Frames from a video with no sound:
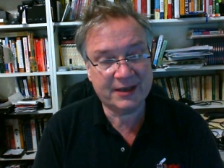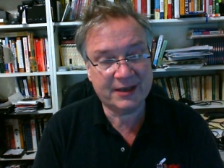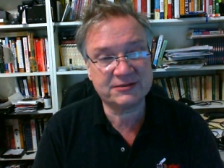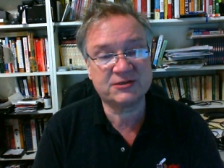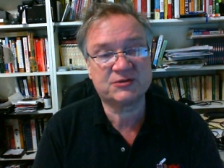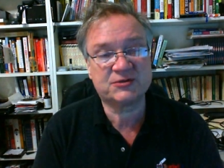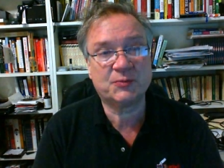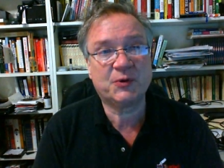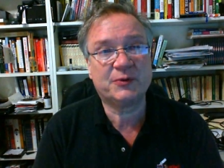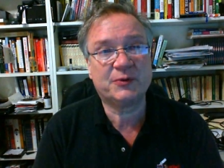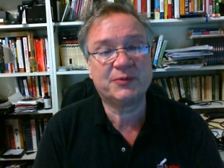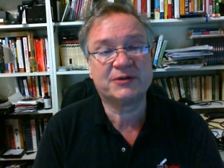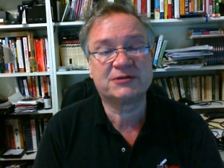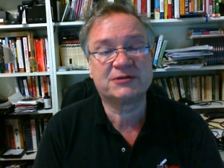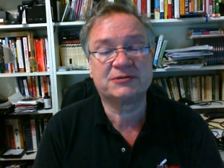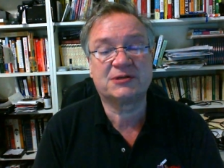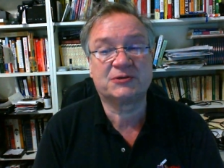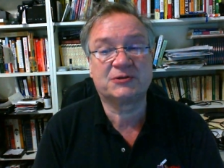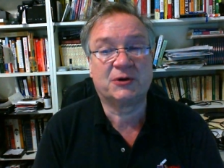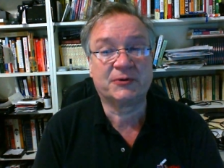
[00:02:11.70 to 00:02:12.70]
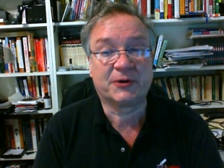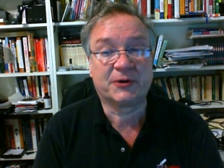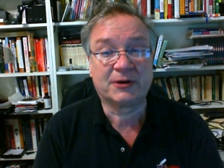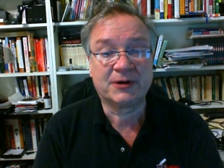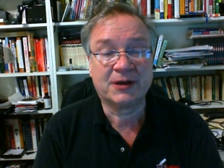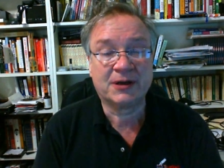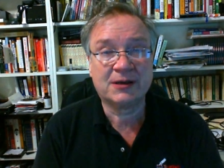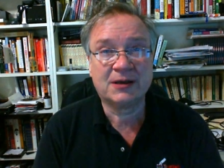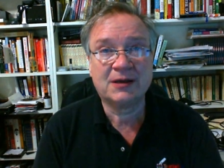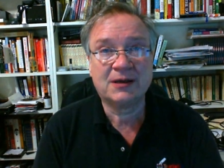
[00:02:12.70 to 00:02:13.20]
As a small business owner,
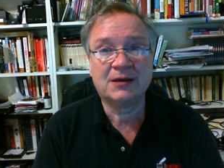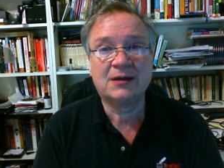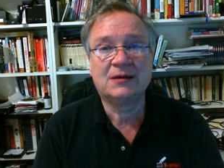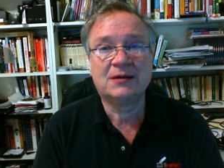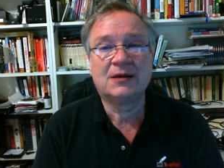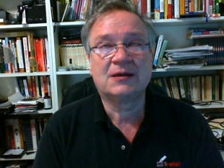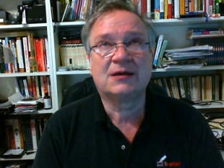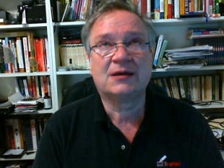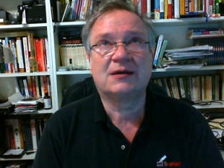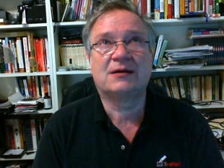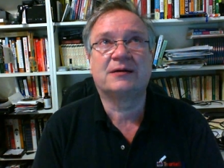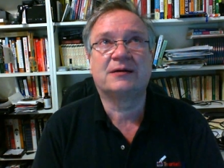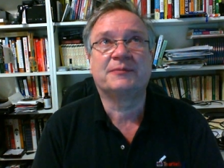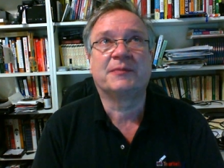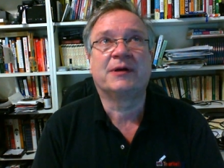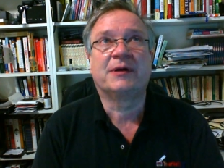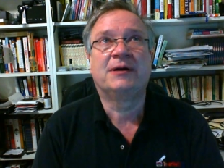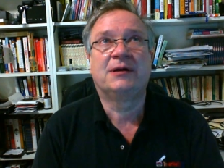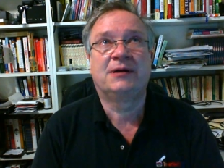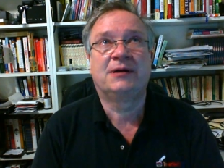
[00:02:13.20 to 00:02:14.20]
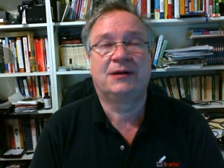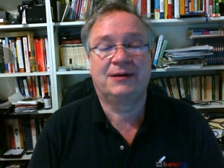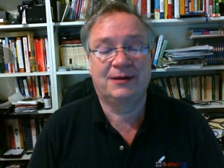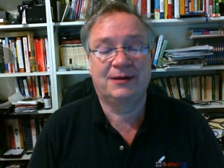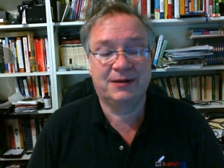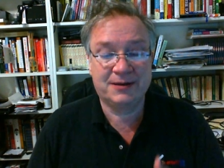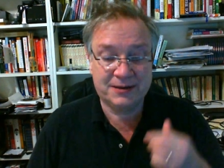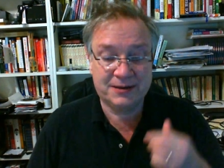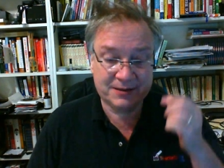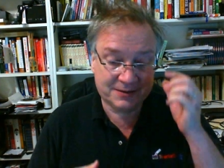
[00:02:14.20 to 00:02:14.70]
I'm
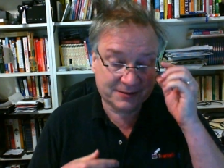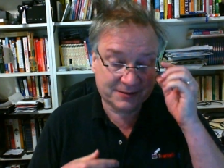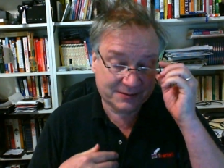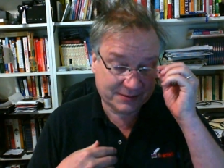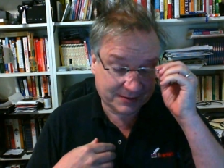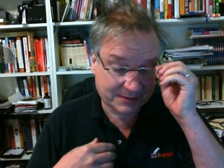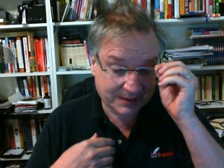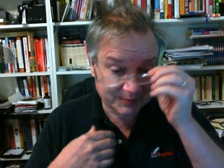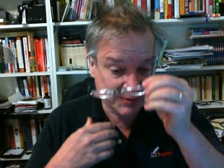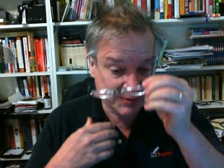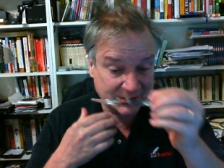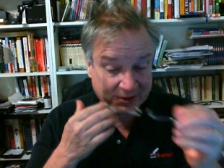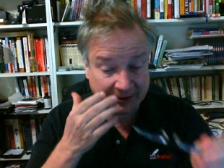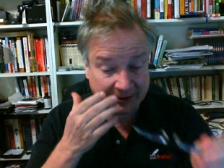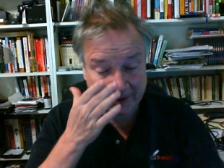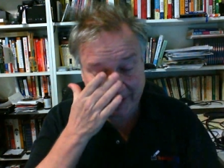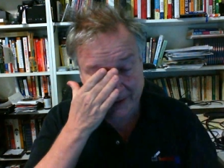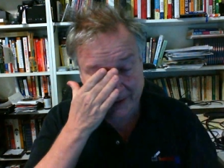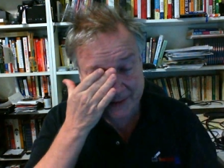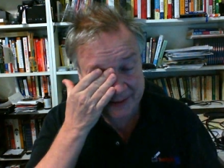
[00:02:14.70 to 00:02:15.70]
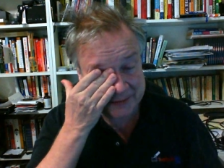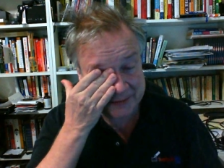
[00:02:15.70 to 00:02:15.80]
sorry.